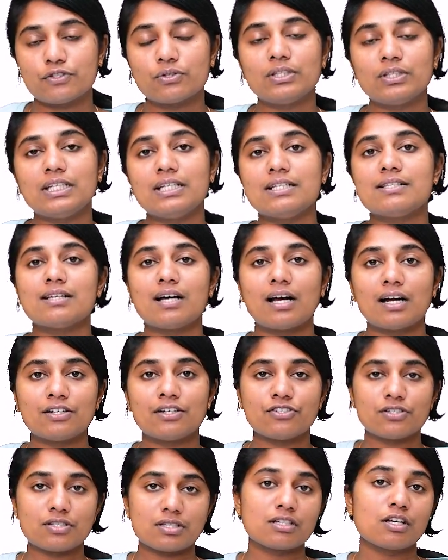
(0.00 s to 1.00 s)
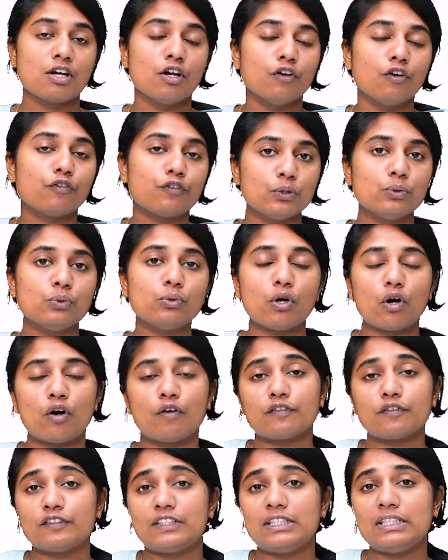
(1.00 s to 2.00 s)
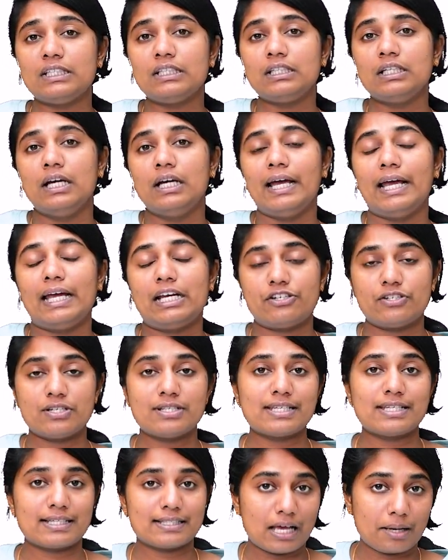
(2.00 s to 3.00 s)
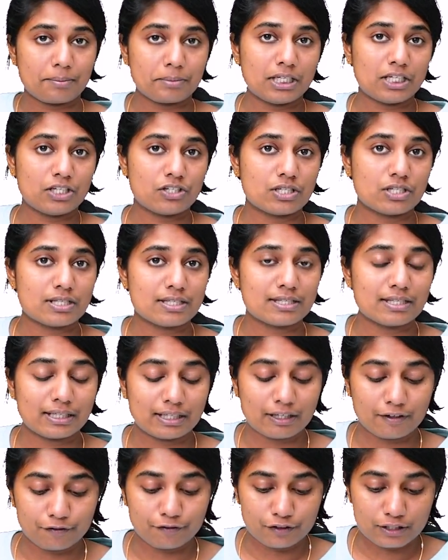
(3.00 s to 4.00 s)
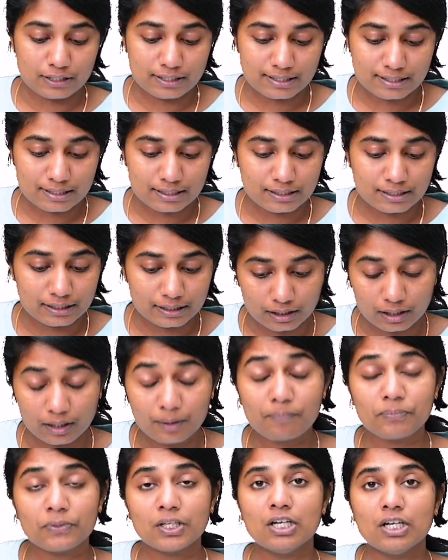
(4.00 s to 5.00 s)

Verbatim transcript: So these are just few of the entrance examinations that I've listed here.